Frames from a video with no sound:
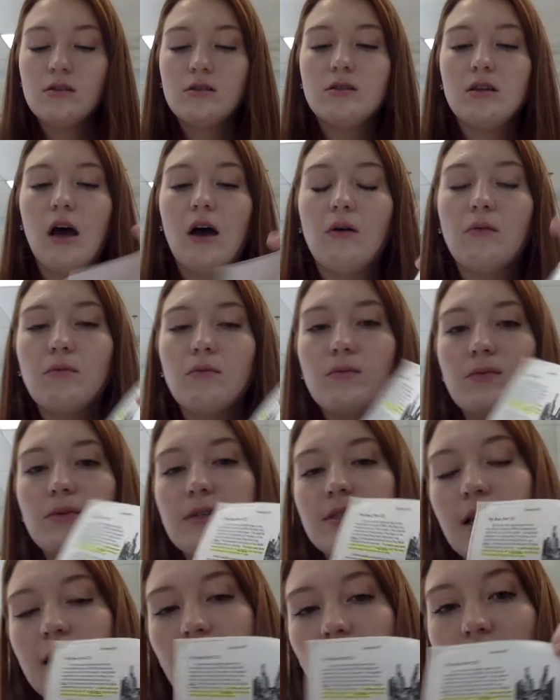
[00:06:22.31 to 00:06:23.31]
So we
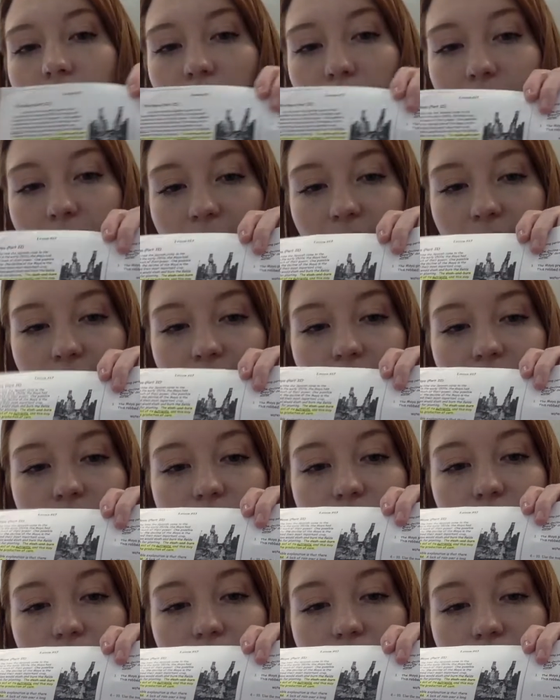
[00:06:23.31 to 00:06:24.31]
see
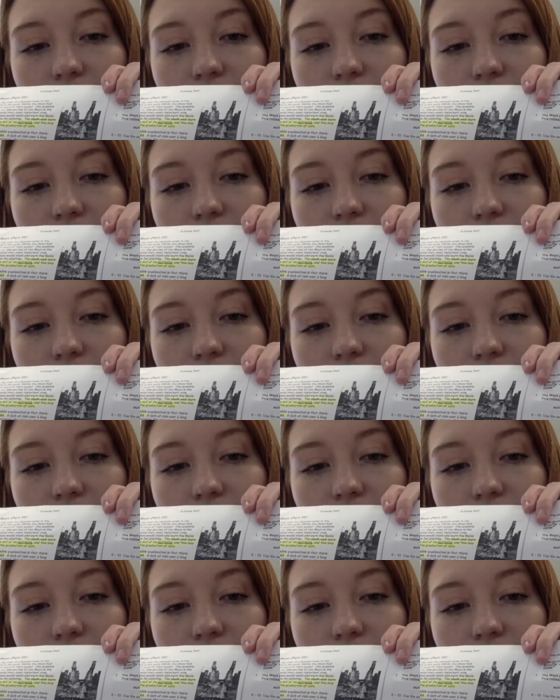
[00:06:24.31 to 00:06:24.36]
Madagascar is